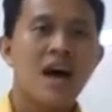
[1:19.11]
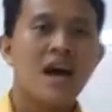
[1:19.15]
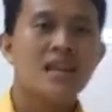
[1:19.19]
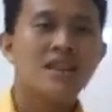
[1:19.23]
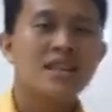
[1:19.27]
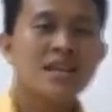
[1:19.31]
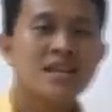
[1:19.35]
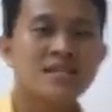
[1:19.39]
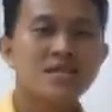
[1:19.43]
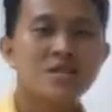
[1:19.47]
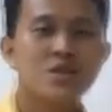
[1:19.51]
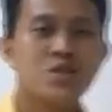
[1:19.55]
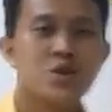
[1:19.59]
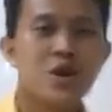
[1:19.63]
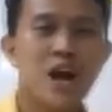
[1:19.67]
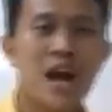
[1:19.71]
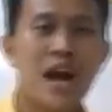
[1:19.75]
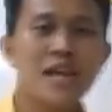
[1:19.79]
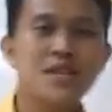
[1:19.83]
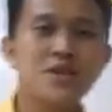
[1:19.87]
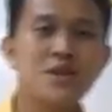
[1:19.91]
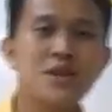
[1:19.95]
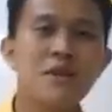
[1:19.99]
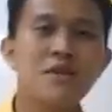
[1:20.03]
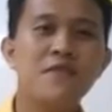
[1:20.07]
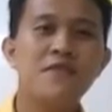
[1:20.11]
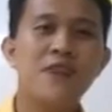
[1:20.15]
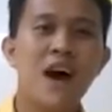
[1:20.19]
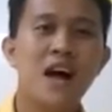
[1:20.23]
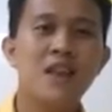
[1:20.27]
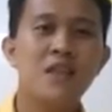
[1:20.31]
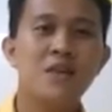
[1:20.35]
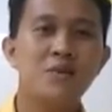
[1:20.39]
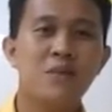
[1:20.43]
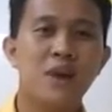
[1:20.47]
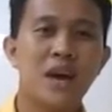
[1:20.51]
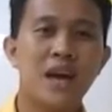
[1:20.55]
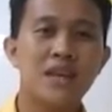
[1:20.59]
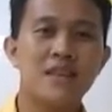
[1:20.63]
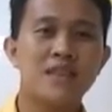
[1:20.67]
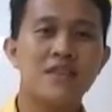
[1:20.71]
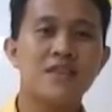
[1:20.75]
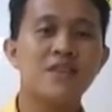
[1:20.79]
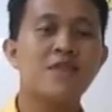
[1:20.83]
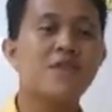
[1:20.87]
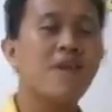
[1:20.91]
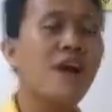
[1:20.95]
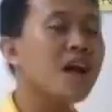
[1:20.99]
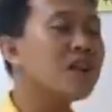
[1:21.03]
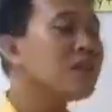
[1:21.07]
Let's try to evaluate
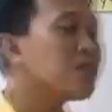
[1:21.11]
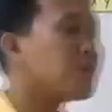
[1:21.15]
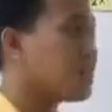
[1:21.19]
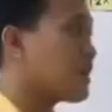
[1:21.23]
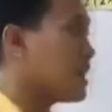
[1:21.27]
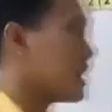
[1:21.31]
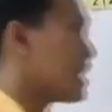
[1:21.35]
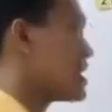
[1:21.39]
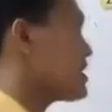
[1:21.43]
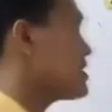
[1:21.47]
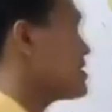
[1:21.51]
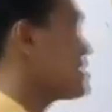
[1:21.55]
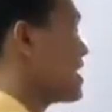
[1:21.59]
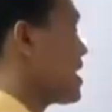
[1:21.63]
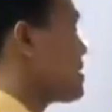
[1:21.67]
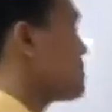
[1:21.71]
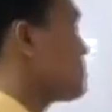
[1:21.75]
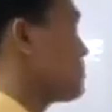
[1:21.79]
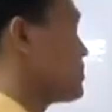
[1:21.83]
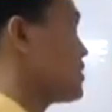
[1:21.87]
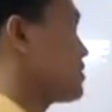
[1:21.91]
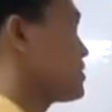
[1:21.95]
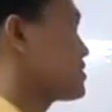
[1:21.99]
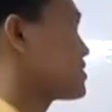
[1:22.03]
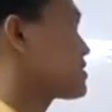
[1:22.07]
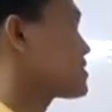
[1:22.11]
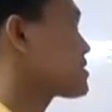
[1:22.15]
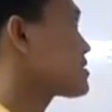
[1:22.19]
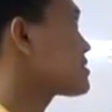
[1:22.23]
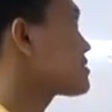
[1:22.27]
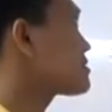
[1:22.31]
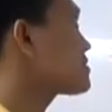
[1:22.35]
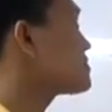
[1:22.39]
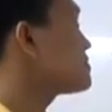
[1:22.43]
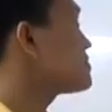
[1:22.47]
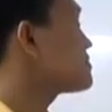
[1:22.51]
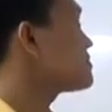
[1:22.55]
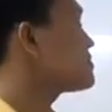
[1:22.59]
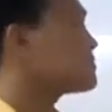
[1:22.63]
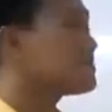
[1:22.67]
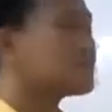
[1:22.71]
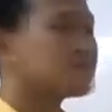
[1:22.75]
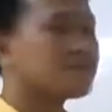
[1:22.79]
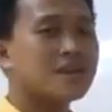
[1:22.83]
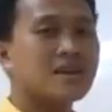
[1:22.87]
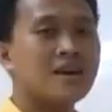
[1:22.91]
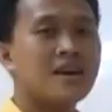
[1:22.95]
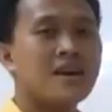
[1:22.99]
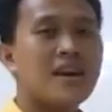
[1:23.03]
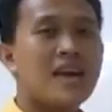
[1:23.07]
the following examples.
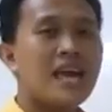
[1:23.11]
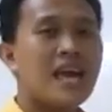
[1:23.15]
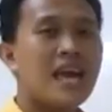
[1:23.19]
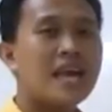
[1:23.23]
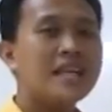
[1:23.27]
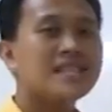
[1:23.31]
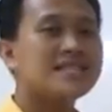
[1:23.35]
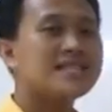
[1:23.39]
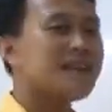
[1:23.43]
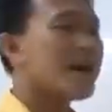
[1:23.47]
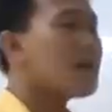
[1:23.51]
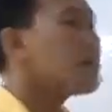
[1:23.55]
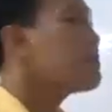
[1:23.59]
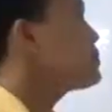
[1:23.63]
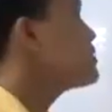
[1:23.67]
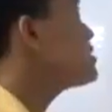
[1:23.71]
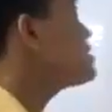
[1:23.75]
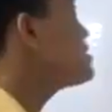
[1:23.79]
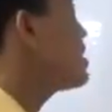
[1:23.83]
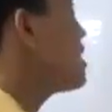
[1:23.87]
Example